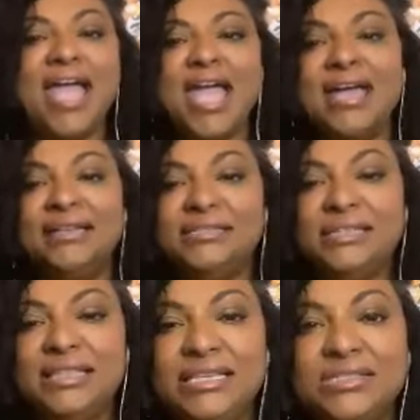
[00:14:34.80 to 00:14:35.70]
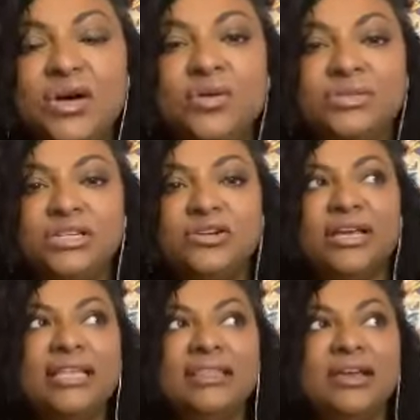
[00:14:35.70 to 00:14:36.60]
and these codes that are
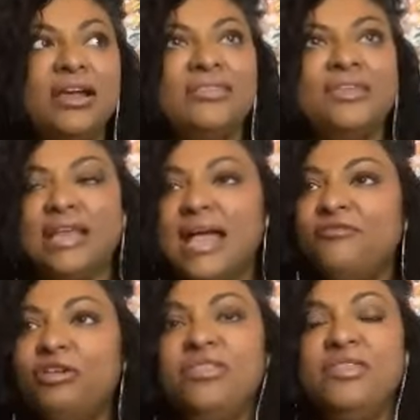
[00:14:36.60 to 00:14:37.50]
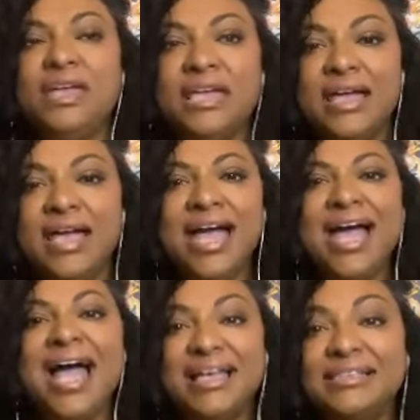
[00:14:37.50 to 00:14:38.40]
in there and then everything
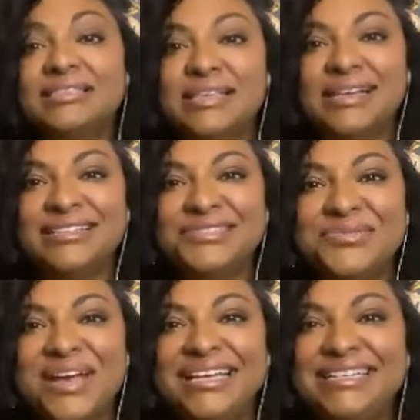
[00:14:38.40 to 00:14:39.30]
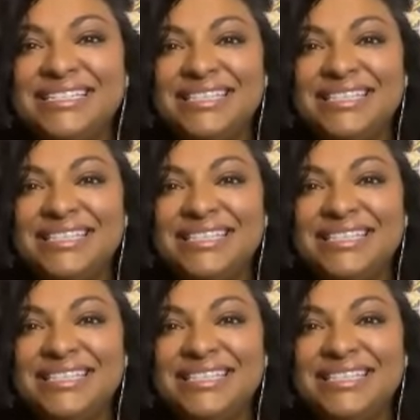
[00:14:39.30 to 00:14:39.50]
has this, right?